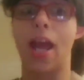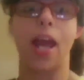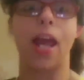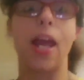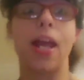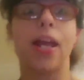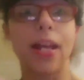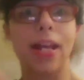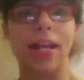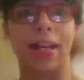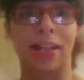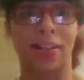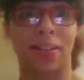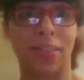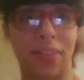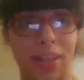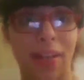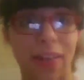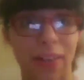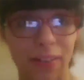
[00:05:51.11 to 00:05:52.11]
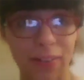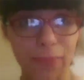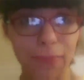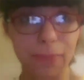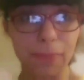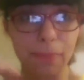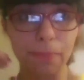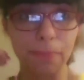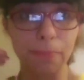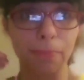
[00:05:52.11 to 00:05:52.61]
ASAP.
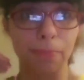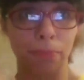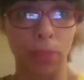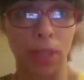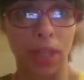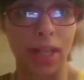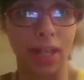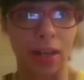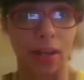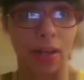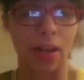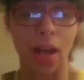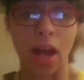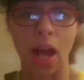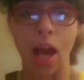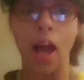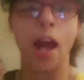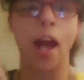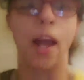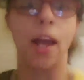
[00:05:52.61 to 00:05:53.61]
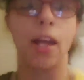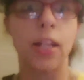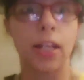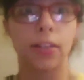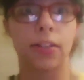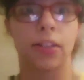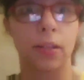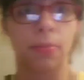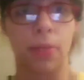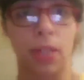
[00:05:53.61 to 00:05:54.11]

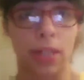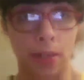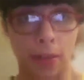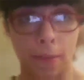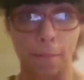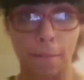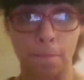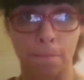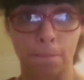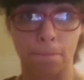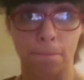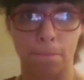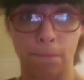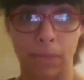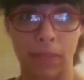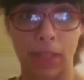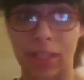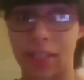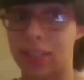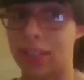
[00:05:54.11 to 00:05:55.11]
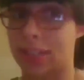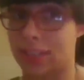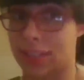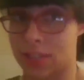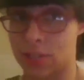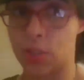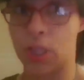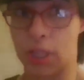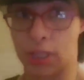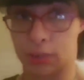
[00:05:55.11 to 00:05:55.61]
ASAP.
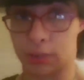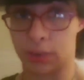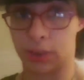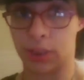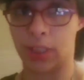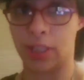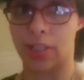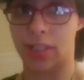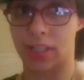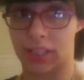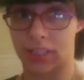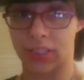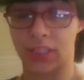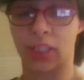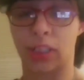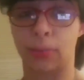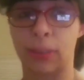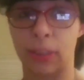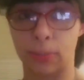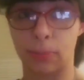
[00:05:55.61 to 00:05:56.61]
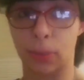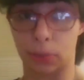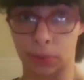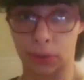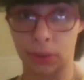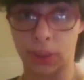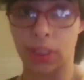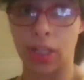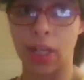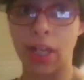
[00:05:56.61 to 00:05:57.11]
This challenge is going to be the
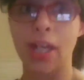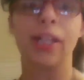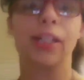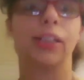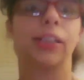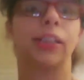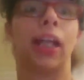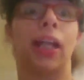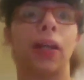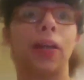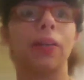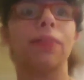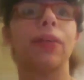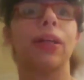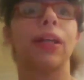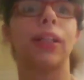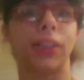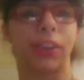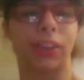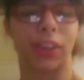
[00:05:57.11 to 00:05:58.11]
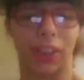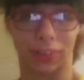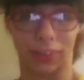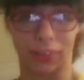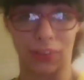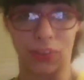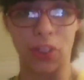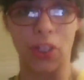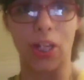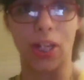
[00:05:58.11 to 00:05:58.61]
most terrifying
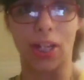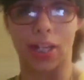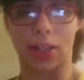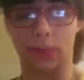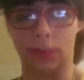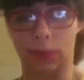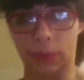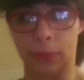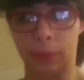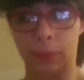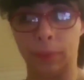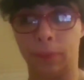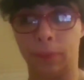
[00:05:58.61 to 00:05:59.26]
challenge ever.